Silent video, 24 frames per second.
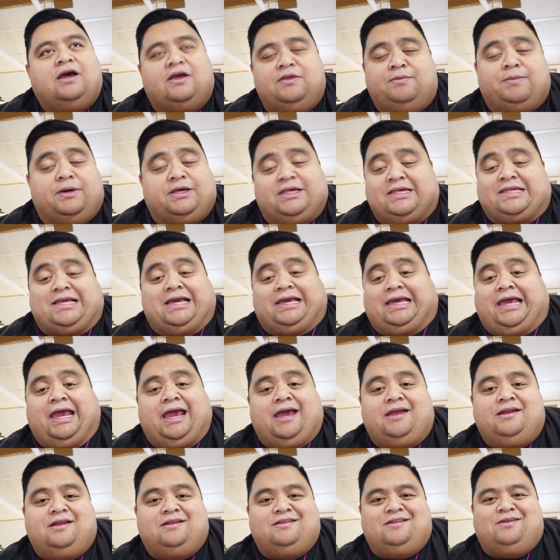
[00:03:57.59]
as much as I
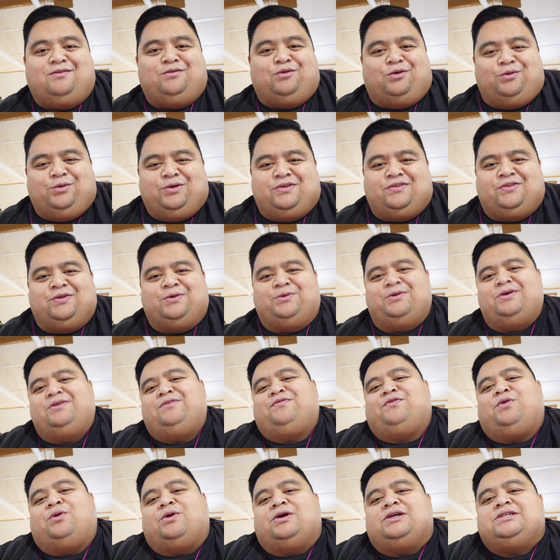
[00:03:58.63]
can. I don't always do
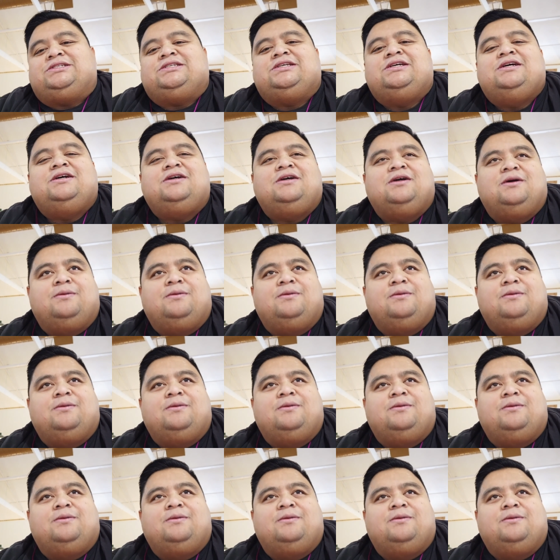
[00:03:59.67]
it, of course,